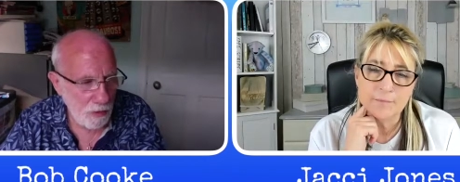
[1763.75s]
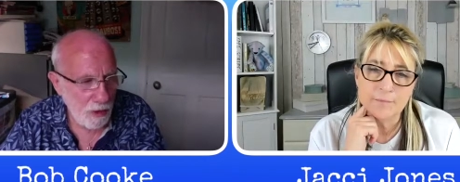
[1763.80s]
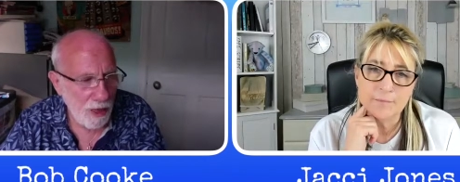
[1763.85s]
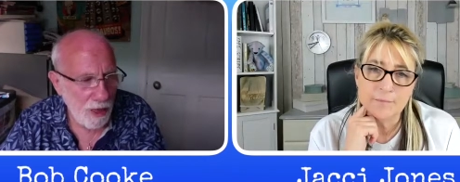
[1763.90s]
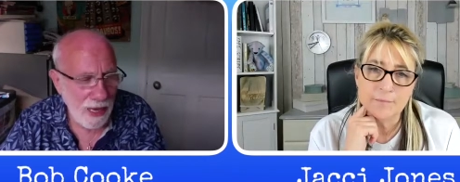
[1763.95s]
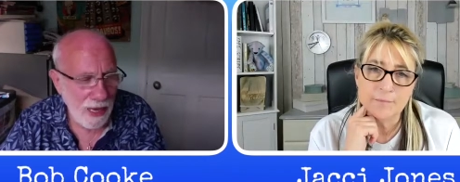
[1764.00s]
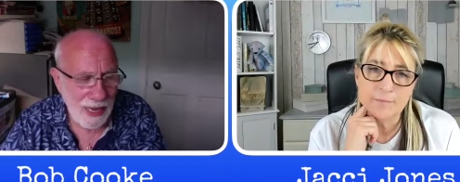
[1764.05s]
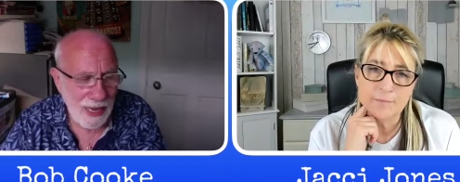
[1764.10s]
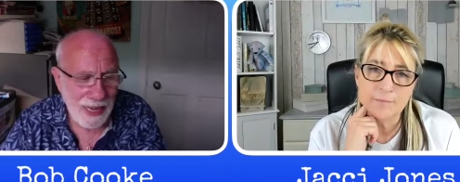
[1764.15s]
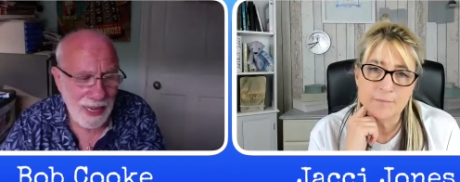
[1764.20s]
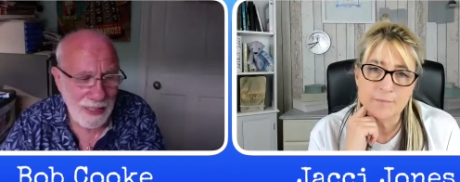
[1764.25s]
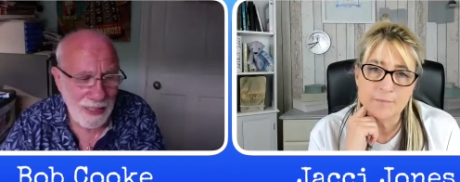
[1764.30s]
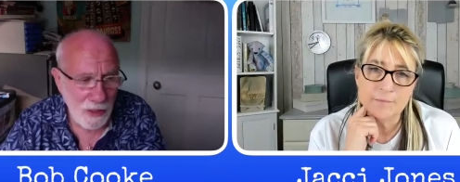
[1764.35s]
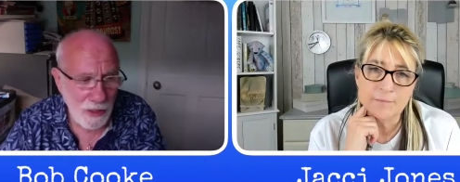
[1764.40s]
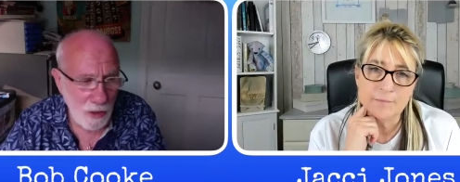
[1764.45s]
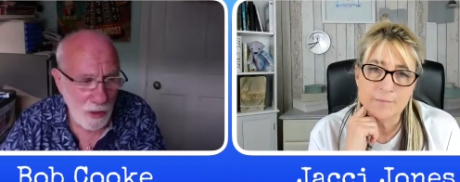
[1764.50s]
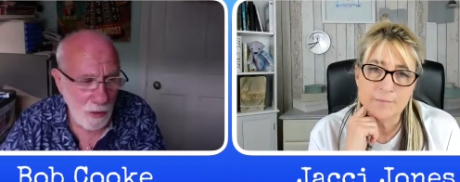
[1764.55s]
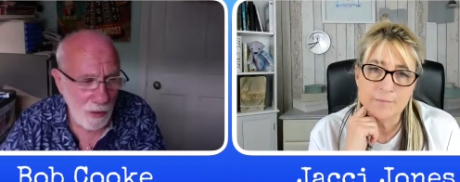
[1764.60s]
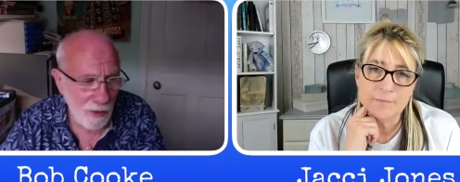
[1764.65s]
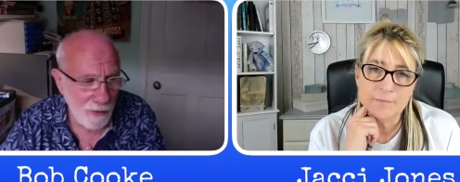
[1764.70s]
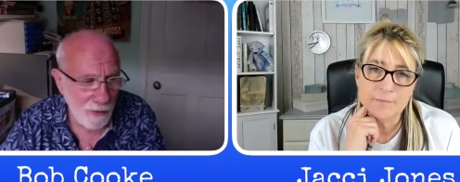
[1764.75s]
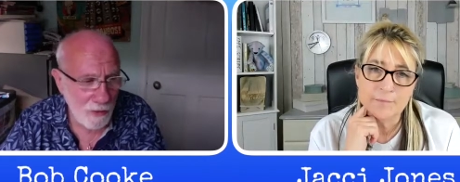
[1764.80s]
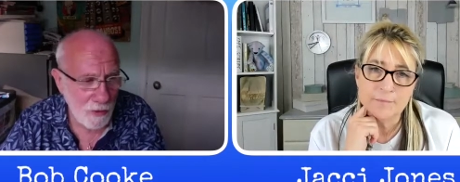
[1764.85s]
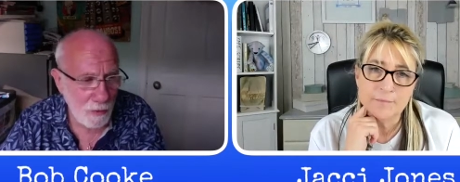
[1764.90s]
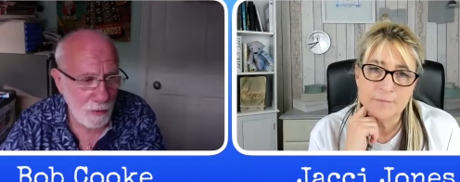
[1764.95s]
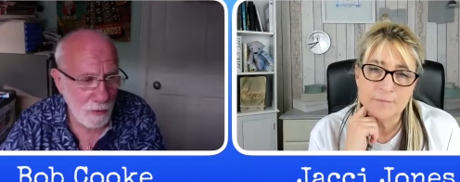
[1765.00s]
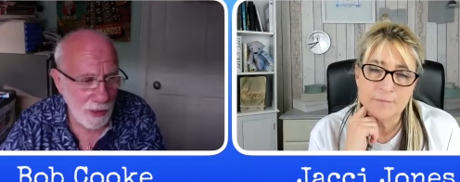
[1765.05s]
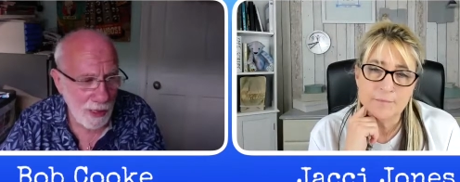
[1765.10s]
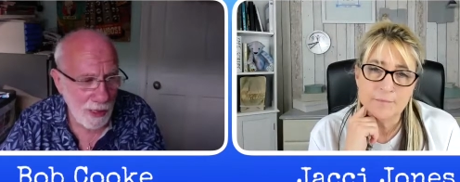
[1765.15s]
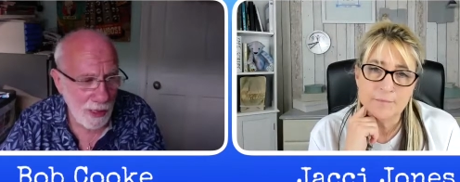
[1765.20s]
Speaker 1: and you have some
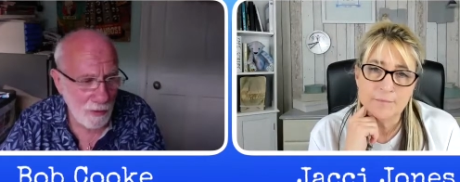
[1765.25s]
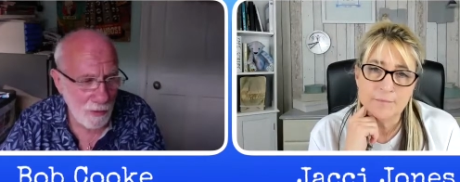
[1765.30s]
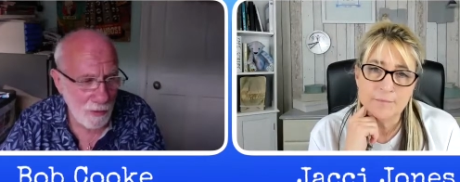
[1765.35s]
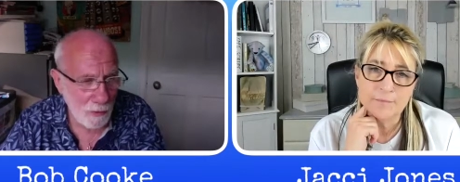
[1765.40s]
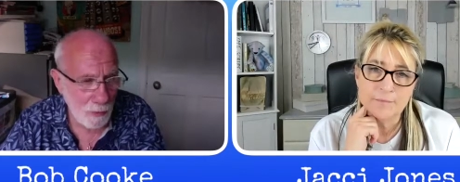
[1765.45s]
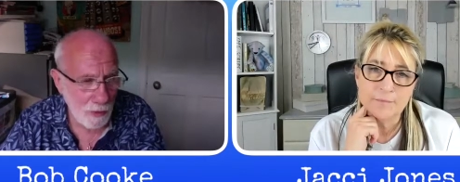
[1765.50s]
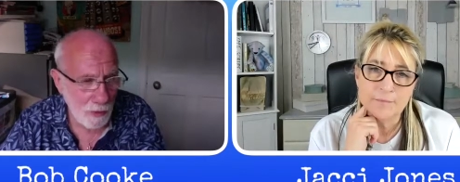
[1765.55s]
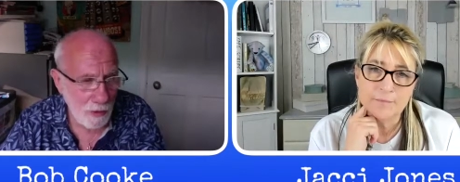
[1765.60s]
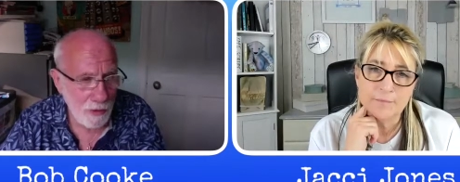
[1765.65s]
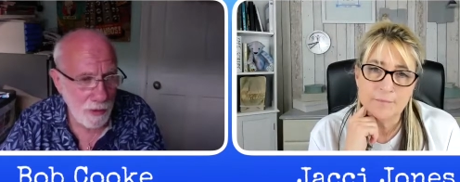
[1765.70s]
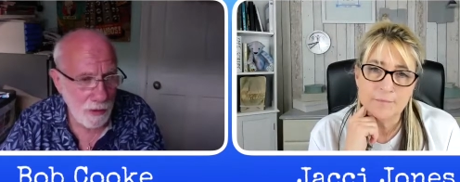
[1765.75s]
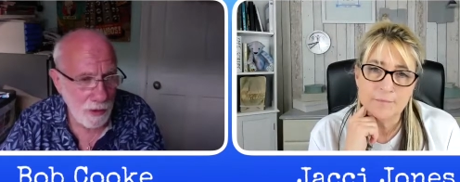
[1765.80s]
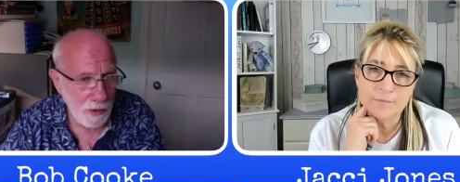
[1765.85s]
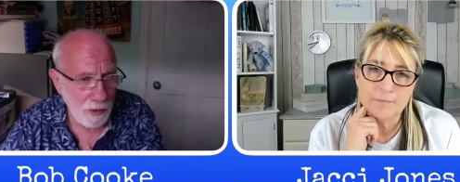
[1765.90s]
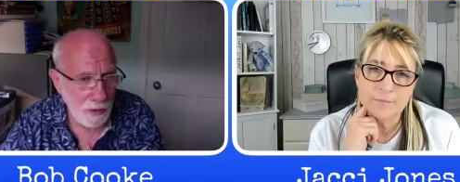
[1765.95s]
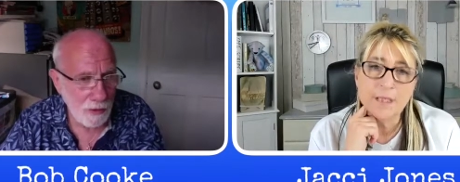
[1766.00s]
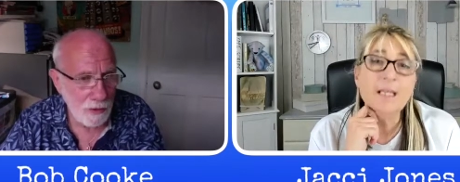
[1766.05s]
accountability.